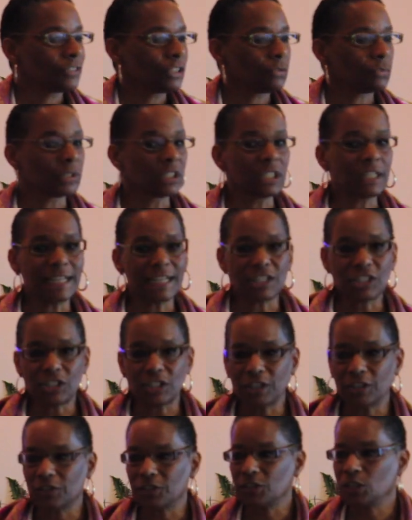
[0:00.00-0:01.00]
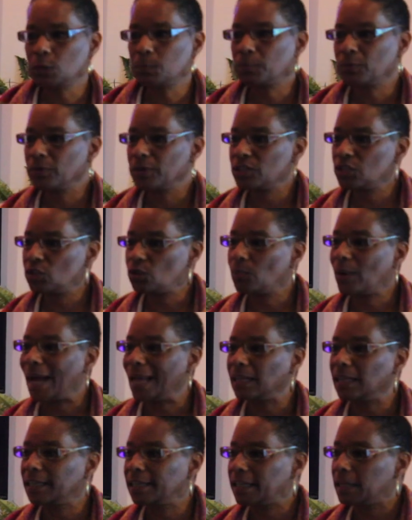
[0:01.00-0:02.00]
religion or
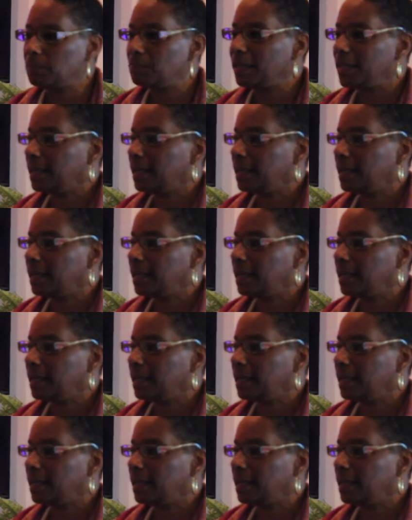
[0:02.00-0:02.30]
spirituality